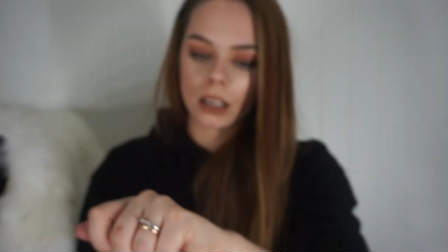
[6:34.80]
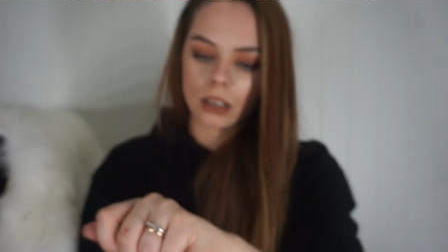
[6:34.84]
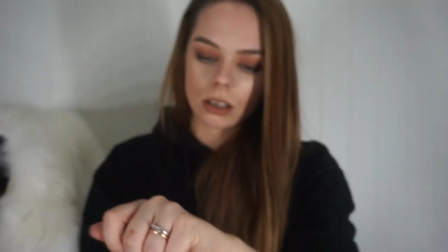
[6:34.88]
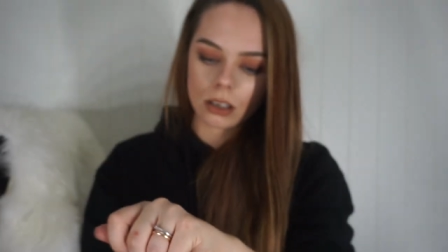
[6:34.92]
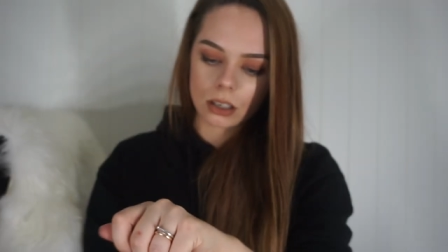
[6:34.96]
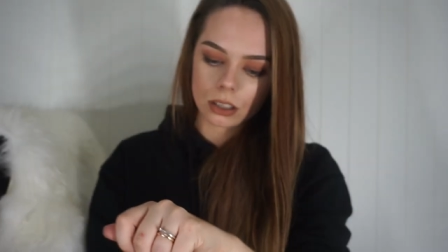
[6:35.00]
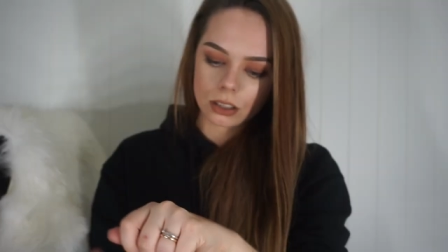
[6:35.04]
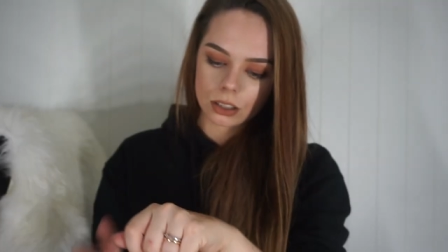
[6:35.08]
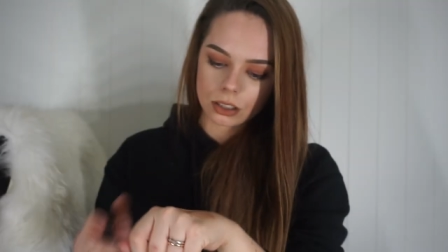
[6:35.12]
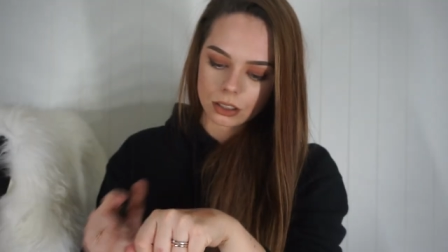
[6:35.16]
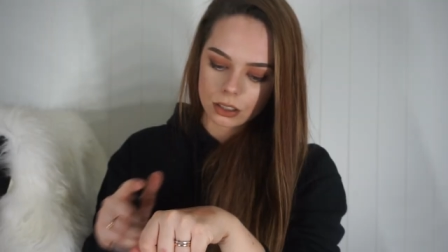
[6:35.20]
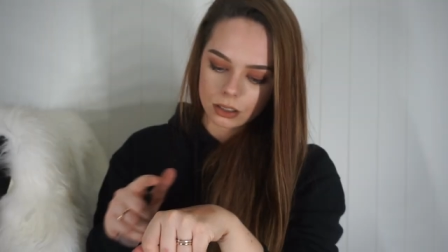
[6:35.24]
my
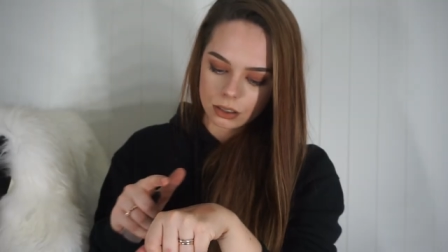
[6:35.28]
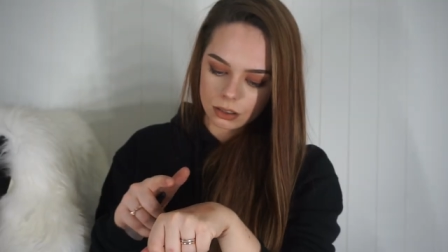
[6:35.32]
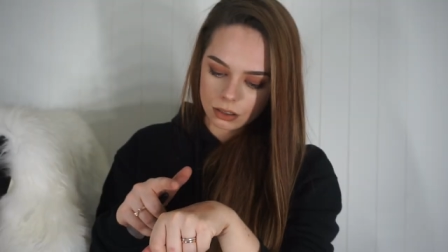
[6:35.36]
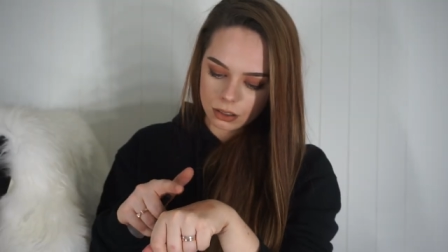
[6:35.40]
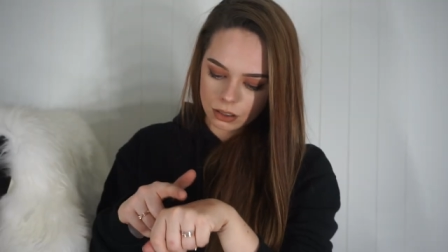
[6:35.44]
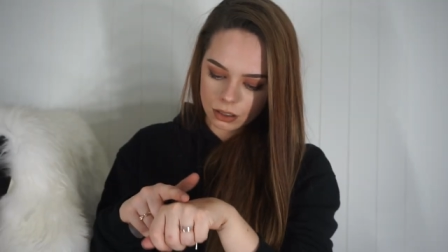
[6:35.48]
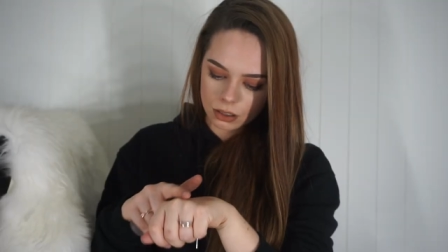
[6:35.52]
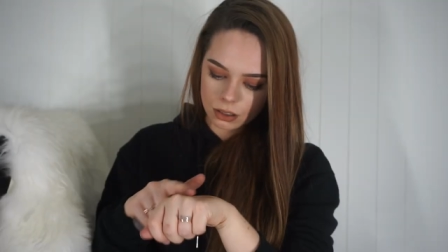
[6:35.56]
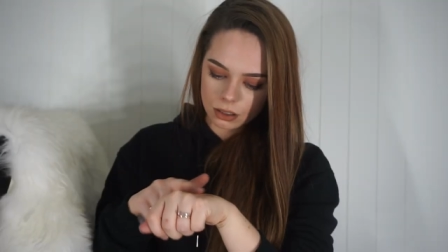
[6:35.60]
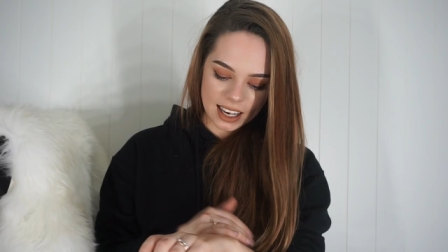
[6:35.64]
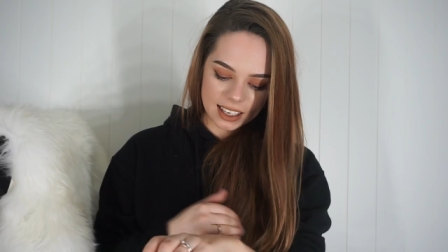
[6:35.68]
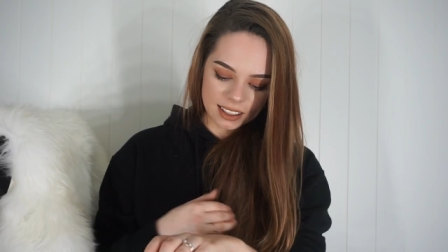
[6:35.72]

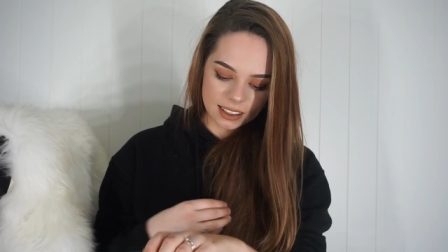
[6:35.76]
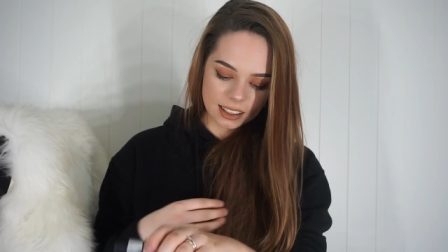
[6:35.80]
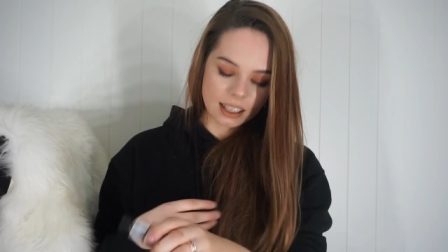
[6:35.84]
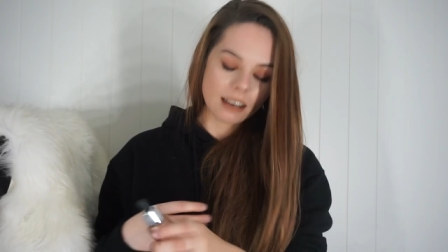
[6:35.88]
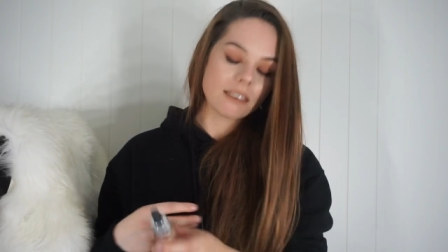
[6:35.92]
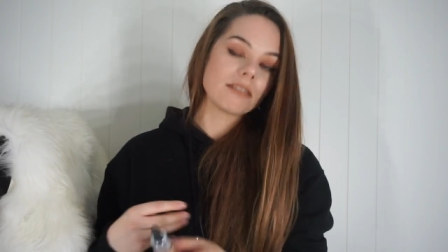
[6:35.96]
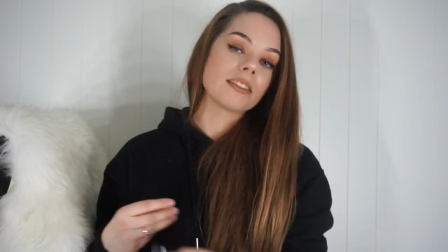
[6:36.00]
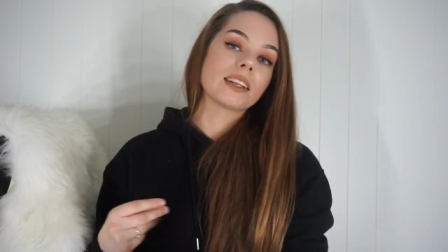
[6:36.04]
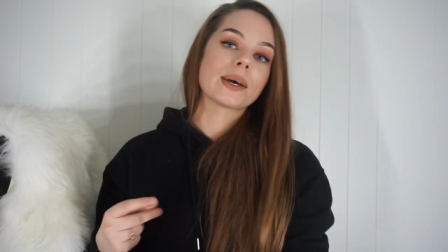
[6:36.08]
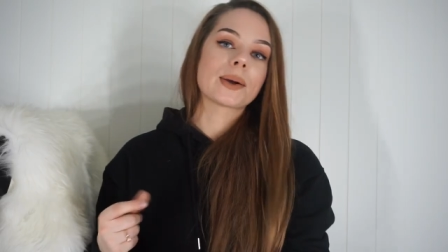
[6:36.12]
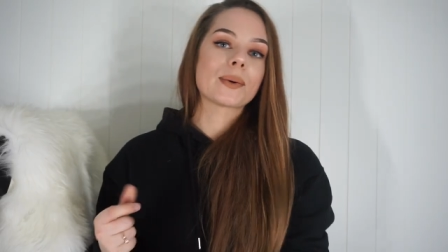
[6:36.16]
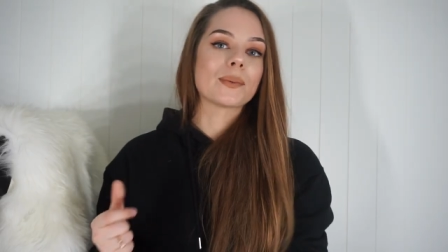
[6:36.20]
gosh. I
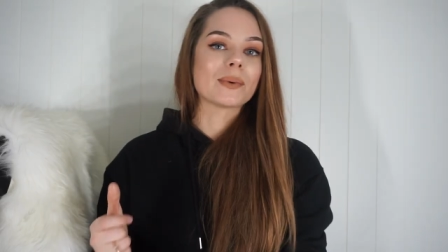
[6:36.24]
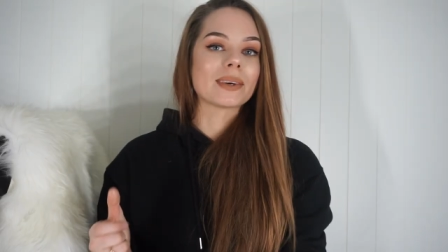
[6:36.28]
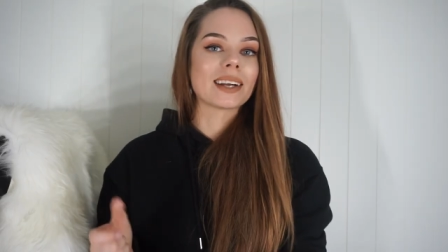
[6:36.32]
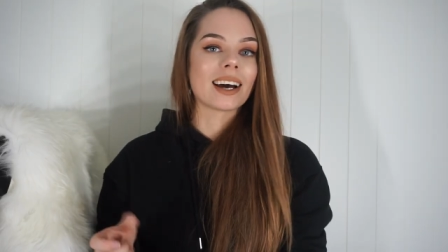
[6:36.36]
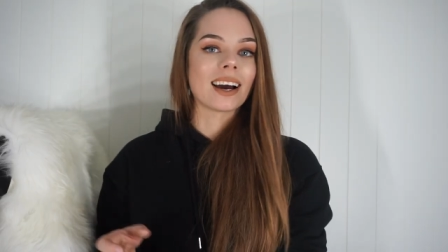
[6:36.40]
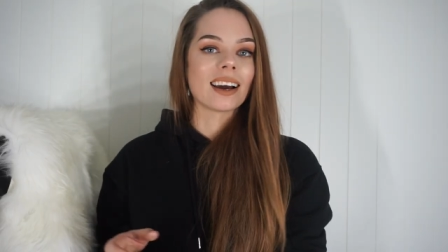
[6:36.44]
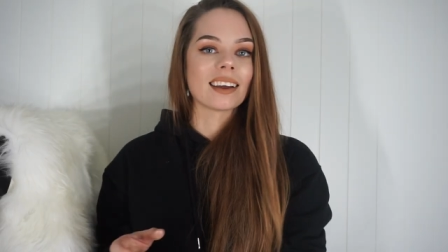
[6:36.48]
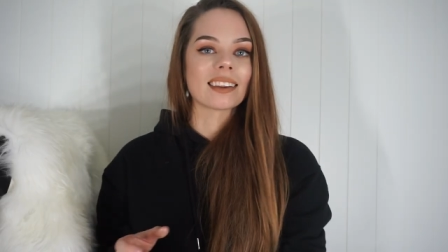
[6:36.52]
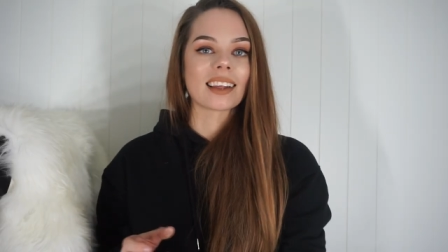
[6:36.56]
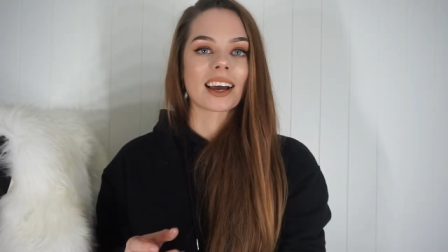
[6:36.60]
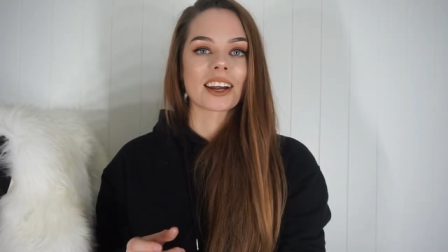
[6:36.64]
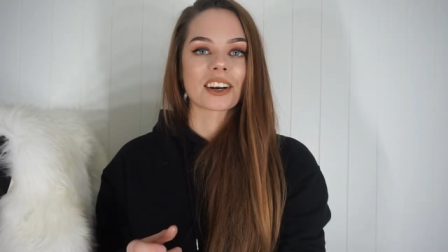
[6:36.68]
love liquid
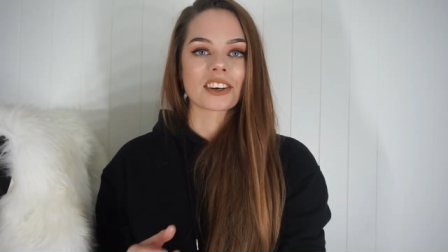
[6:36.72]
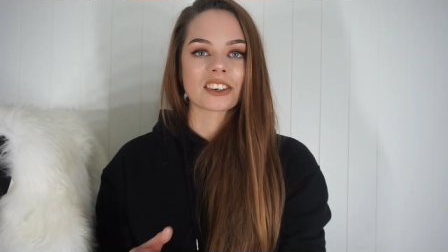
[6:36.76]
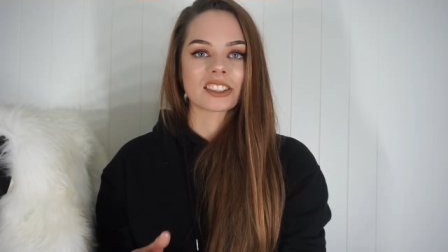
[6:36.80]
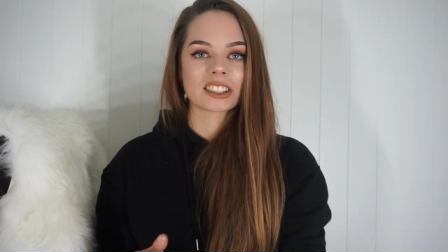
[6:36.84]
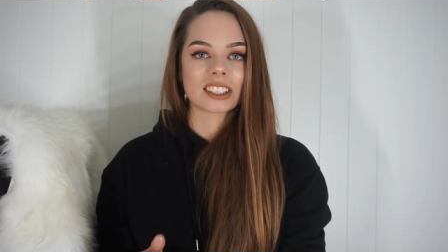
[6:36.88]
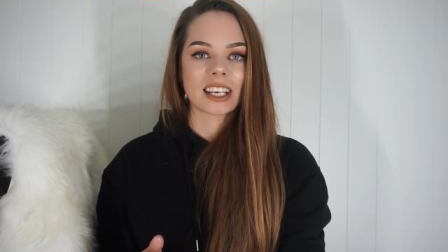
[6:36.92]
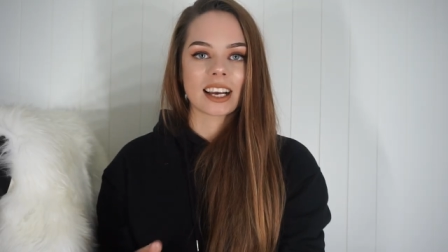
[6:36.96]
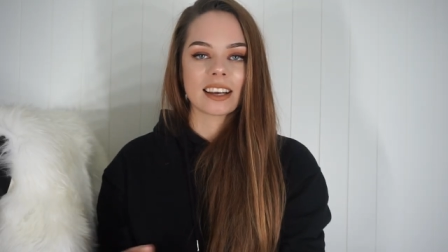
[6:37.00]
highlighters.